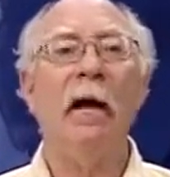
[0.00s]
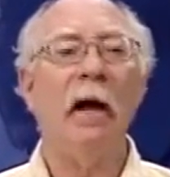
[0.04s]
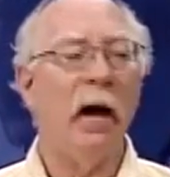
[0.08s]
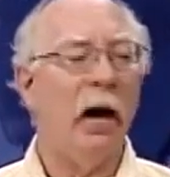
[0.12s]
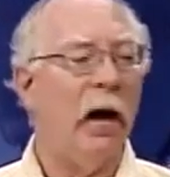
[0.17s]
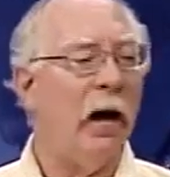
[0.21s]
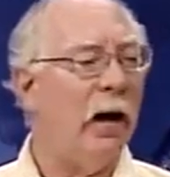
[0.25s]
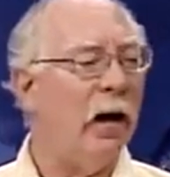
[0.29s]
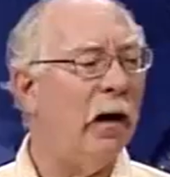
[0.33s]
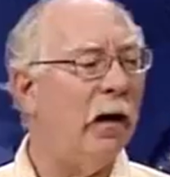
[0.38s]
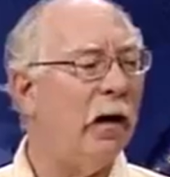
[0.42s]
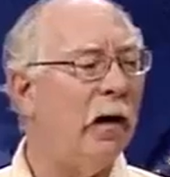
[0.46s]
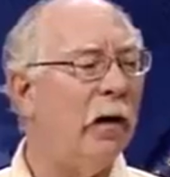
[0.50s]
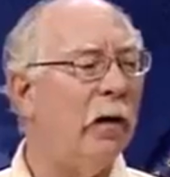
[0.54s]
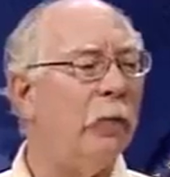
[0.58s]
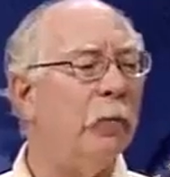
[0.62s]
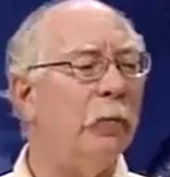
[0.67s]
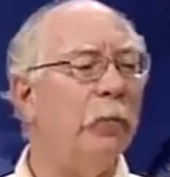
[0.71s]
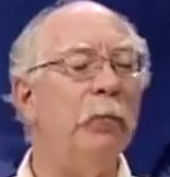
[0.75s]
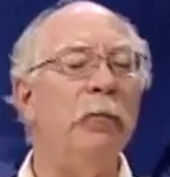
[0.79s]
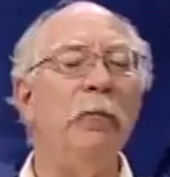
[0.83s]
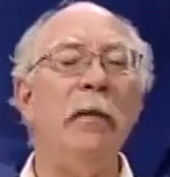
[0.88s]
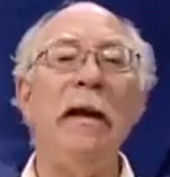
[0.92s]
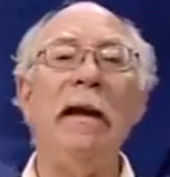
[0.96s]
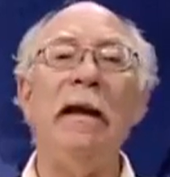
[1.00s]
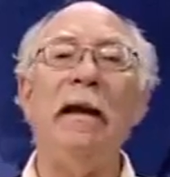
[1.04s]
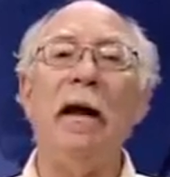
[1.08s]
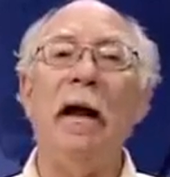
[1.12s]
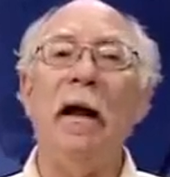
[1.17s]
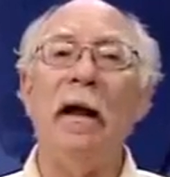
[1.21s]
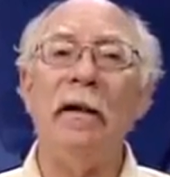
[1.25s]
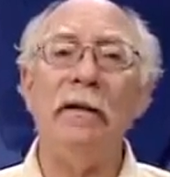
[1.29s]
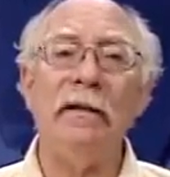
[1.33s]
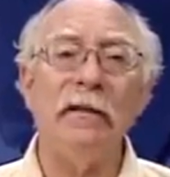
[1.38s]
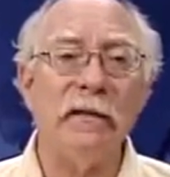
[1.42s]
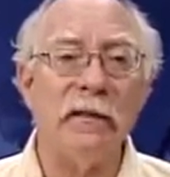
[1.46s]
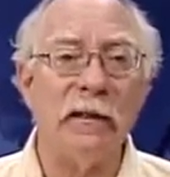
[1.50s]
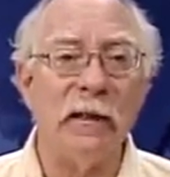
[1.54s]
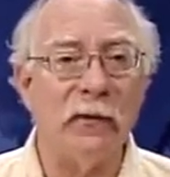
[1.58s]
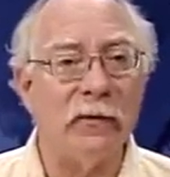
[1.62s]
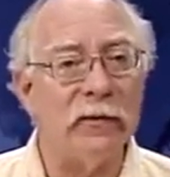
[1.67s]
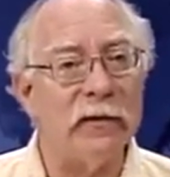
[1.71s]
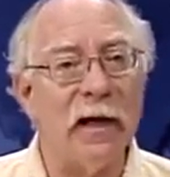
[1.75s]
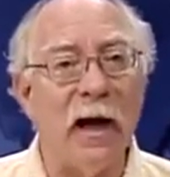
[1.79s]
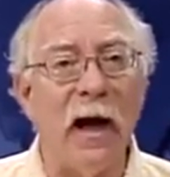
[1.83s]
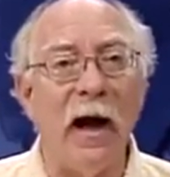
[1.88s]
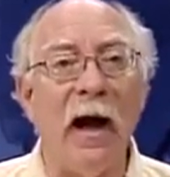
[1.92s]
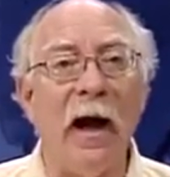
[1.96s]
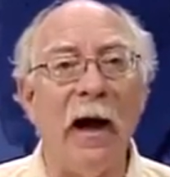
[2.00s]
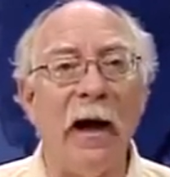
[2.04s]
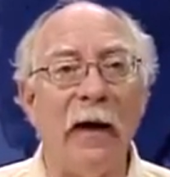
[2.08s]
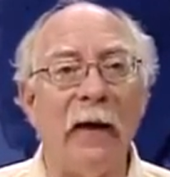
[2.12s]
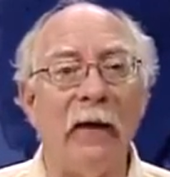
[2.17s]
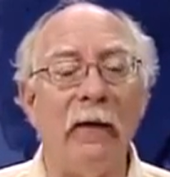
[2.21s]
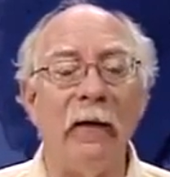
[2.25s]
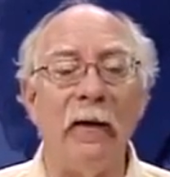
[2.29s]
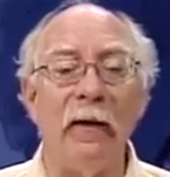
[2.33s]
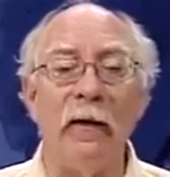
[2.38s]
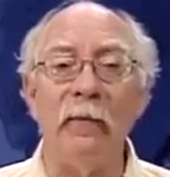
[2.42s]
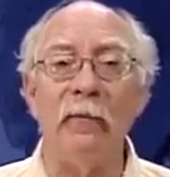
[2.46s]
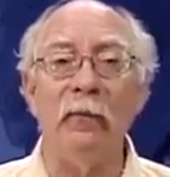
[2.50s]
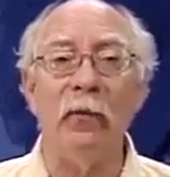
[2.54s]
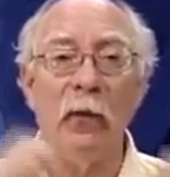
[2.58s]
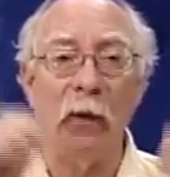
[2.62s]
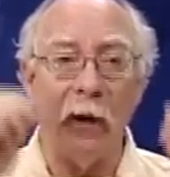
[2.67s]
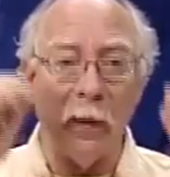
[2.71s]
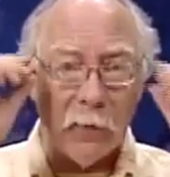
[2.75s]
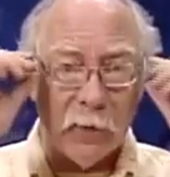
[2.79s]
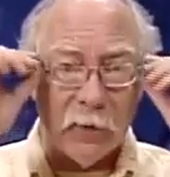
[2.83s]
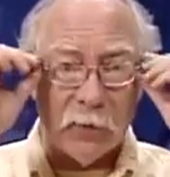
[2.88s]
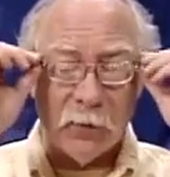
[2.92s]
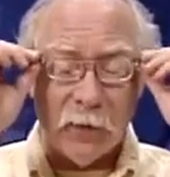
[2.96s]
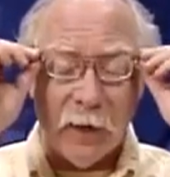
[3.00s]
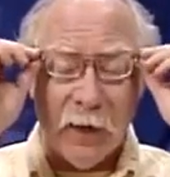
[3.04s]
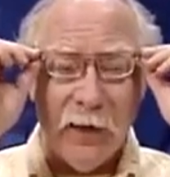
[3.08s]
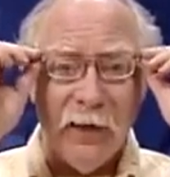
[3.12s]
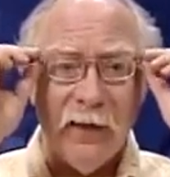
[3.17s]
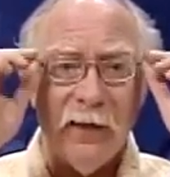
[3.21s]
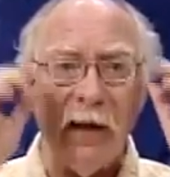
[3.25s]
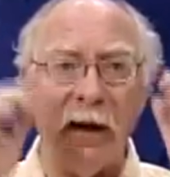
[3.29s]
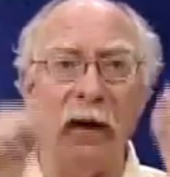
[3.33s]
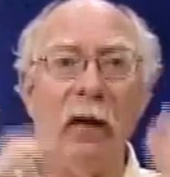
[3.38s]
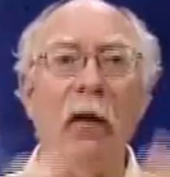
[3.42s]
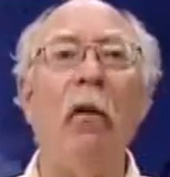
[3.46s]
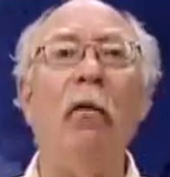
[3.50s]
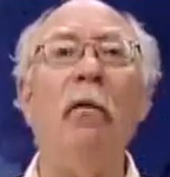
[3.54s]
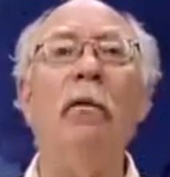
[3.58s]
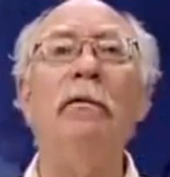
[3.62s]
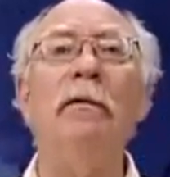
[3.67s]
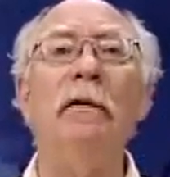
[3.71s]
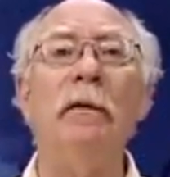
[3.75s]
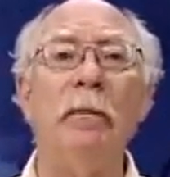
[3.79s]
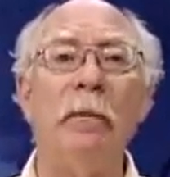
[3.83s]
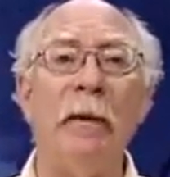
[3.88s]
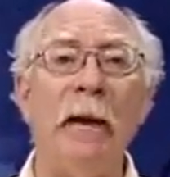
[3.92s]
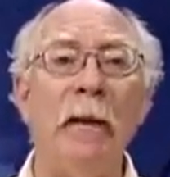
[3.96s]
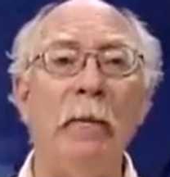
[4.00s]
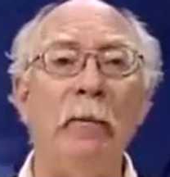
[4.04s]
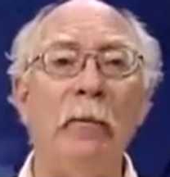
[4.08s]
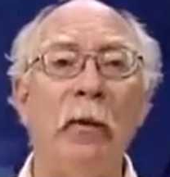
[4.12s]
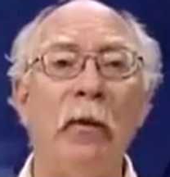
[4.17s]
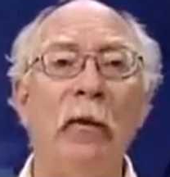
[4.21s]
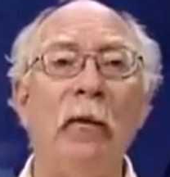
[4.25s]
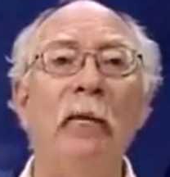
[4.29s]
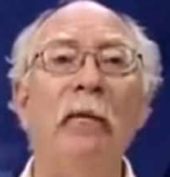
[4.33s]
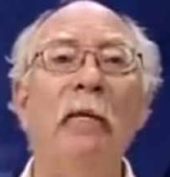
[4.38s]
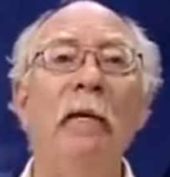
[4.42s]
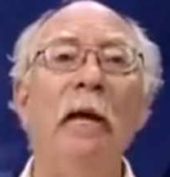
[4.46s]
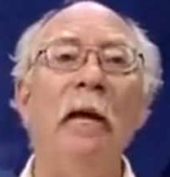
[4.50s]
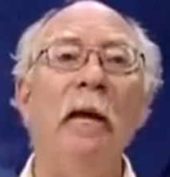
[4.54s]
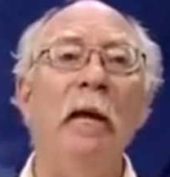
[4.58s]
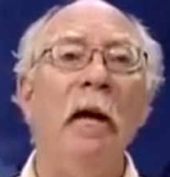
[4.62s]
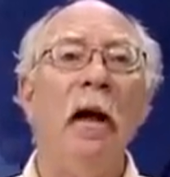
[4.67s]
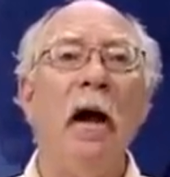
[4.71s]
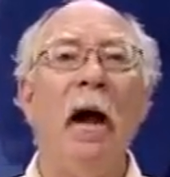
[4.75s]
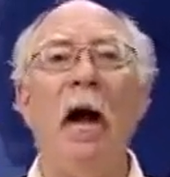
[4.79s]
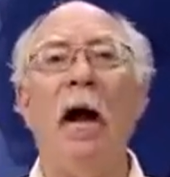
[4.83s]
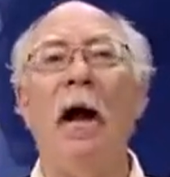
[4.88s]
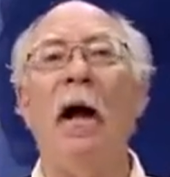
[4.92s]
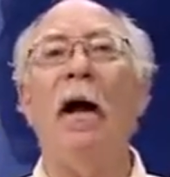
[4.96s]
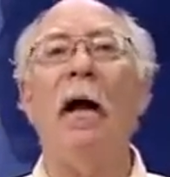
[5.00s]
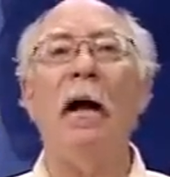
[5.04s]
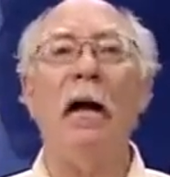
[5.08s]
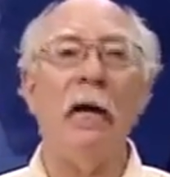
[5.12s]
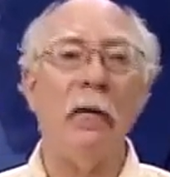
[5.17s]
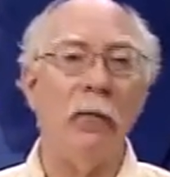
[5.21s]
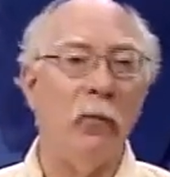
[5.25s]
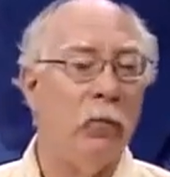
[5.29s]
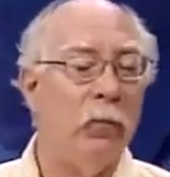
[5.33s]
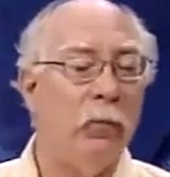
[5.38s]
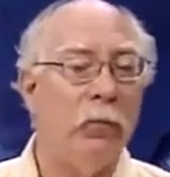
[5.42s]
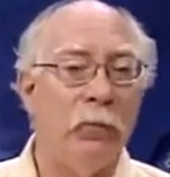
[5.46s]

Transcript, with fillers: Uh, because there's a higher unemployment rate, the older people uh,